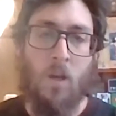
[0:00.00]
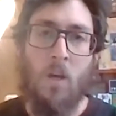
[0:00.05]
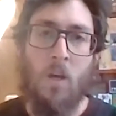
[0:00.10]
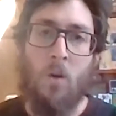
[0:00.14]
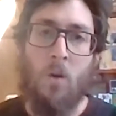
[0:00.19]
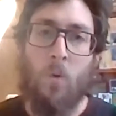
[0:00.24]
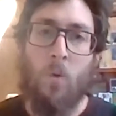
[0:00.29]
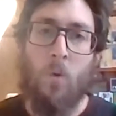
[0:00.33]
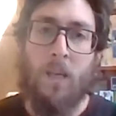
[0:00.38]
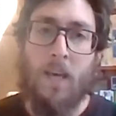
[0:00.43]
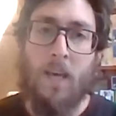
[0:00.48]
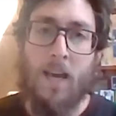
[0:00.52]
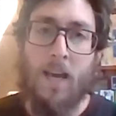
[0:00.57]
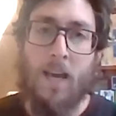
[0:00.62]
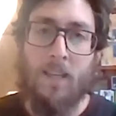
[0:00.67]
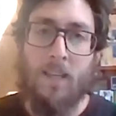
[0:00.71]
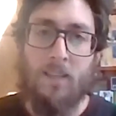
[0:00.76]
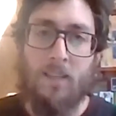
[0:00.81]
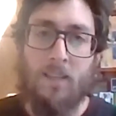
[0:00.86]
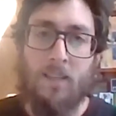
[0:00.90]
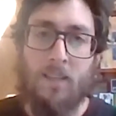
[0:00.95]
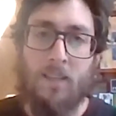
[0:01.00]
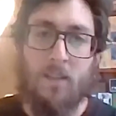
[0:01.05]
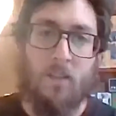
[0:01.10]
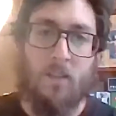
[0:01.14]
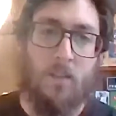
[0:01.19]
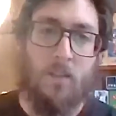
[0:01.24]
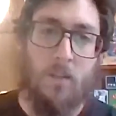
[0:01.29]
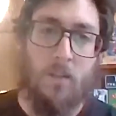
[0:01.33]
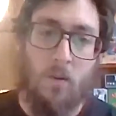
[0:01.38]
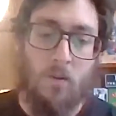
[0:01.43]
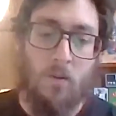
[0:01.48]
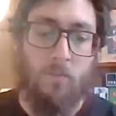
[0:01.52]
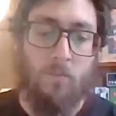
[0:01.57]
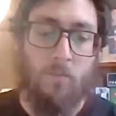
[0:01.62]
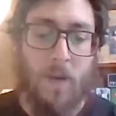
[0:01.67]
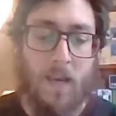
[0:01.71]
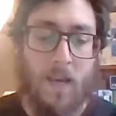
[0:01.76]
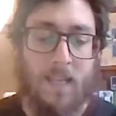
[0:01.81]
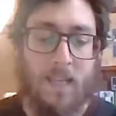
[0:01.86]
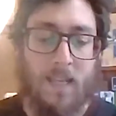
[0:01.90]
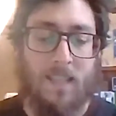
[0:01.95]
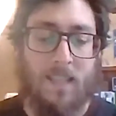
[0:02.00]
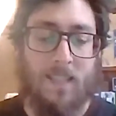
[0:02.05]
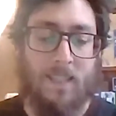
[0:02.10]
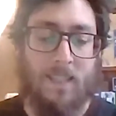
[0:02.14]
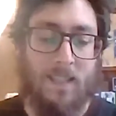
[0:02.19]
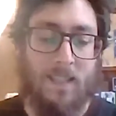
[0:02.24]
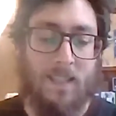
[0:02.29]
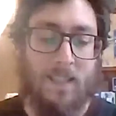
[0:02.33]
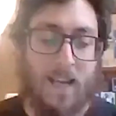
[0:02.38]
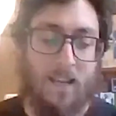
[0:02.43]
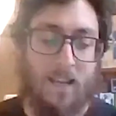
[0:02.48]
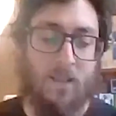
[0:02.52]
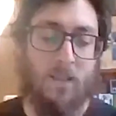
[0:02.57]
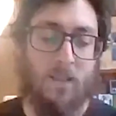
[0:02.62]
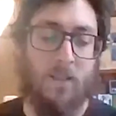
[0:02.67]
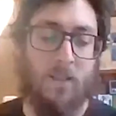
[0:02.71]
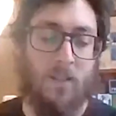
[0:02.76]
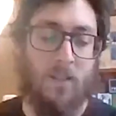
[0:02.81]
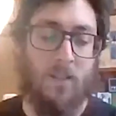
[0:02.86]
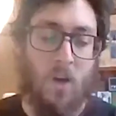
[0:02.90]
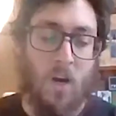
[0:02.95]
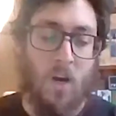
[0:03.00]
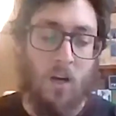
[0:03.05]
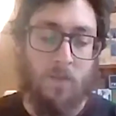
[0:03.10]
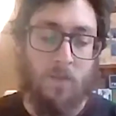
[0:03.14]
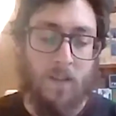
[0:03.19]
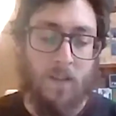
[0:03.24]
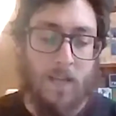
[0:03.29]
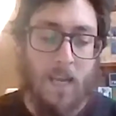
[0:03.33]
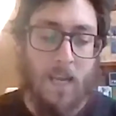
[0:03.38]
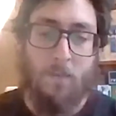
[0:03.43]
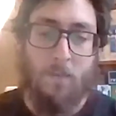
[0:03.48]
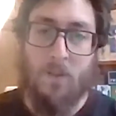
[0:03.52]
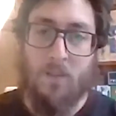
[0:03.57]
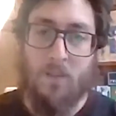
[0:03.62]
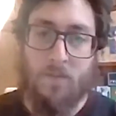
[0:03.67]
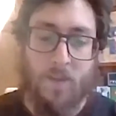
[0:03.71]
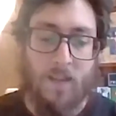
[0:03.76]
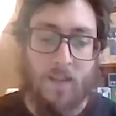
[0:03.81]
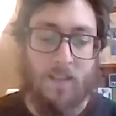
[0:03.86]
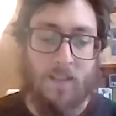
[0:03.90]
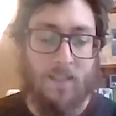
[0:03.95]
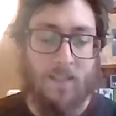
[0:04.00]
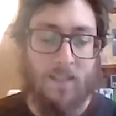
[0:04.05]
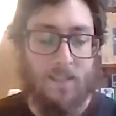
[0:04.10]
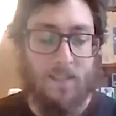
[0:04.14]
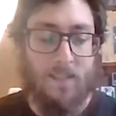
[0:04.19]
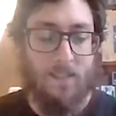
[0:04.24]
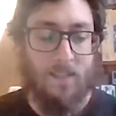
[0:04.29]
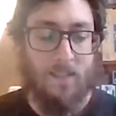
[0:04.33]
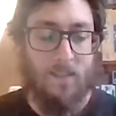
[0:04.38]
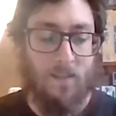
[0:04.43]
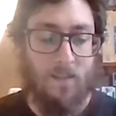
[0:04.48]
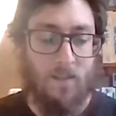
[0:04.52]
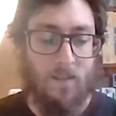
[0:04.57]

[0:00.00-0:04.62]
We cast so many snails over neighbors' fences,